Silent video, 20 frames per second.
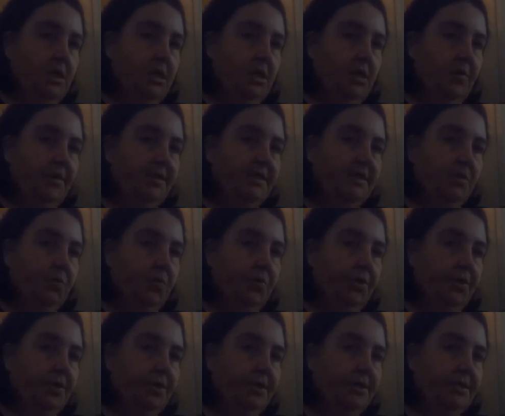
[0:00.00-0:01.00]
what's the
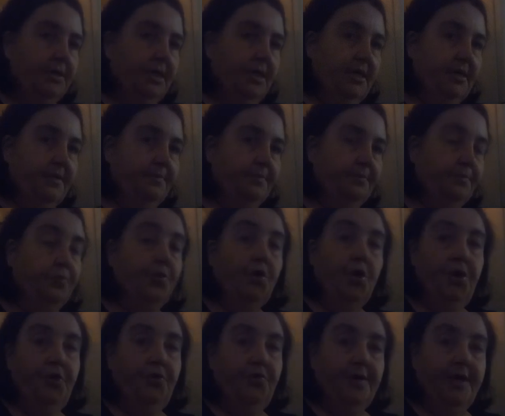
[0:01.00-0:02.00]
word,
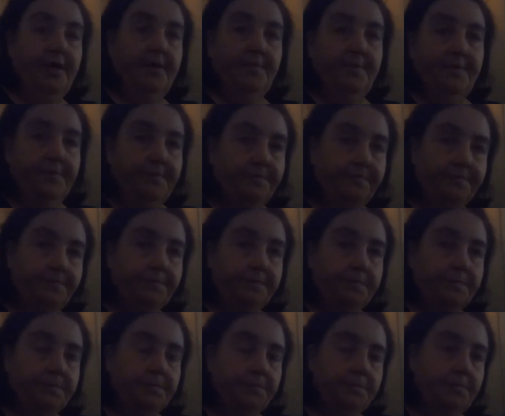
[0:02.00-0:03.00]
program them,
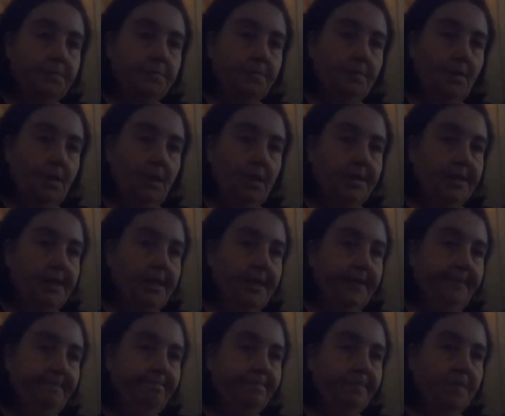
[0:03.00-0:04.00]

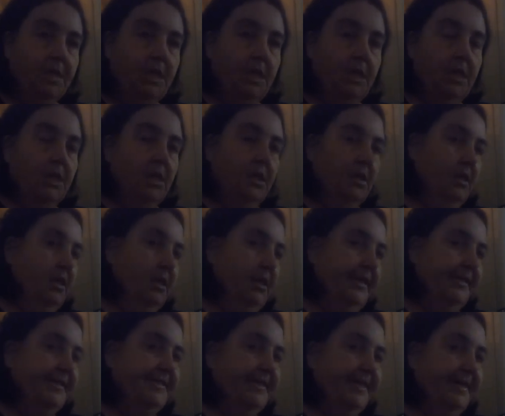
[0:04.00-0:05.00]
okay,
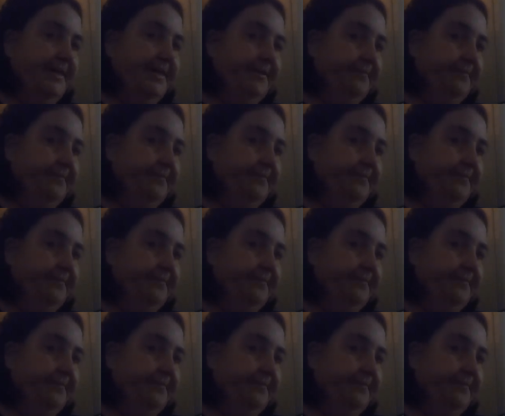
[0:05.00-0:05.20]
and